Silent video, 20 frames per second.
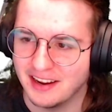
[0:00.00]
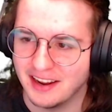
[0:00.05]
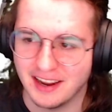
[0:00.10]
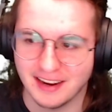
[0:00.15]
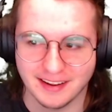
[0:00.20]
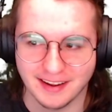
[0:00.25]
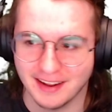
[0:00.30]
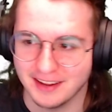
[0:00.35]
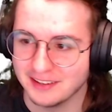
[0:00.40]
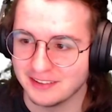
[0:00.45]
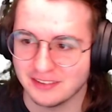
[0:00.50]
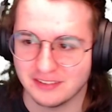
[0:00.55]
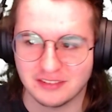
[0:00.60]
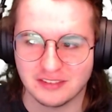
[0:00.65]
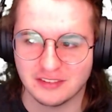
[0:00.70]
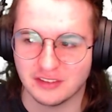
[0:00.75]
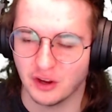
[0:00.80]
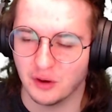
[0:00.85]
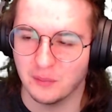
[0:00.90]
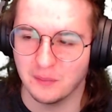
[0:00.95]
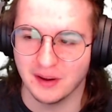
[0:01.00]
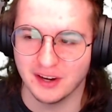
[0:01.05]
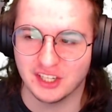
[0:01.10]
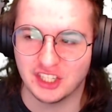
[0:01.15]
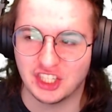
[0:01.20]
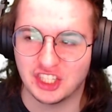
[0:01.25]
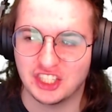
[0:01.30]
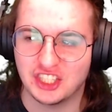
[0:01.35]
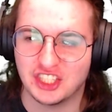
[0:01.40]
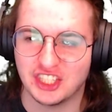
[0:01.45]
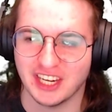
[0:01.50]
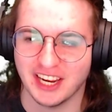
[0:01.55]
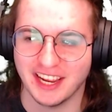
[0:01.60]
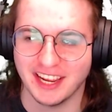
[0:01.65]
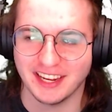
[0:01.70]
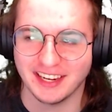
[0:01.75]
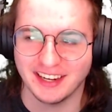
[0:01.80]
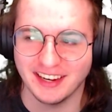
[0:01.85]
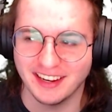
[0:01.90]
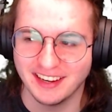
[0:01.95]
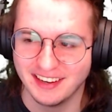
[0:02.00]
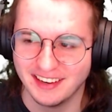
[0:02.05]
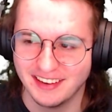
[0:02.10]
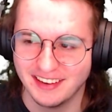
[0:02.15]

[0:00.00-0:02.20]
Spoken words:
got into so much shit.